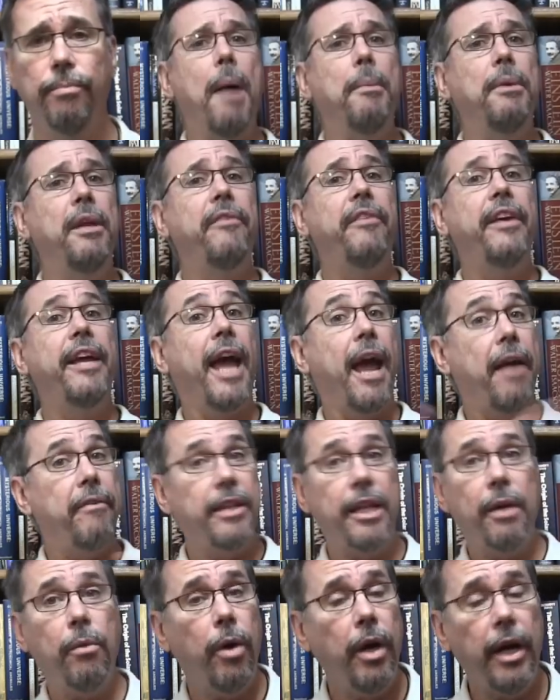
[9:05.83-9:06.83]
I'm leaving
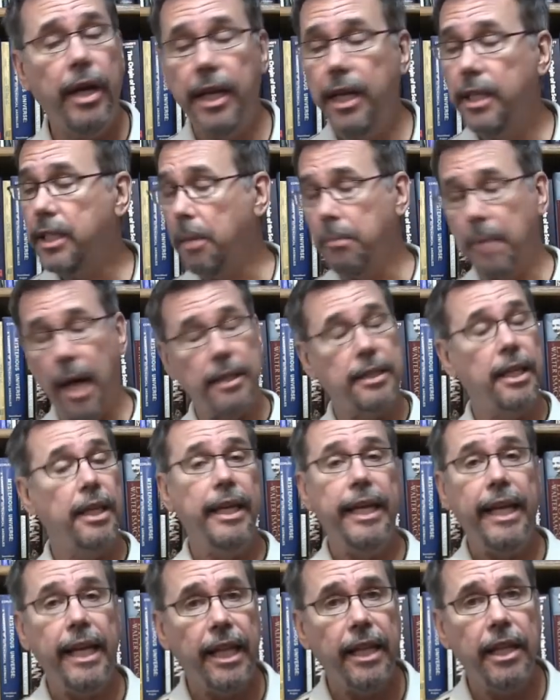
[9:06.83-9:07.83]
everything where it is. I'm not
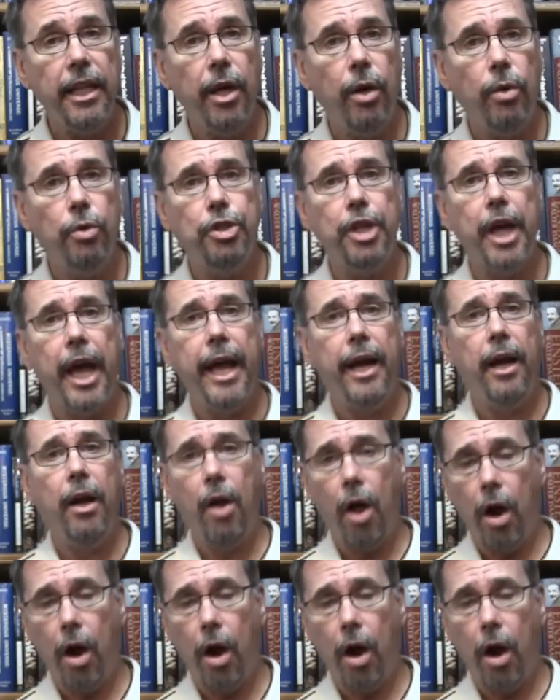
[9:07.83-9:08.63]
deleting the old channel.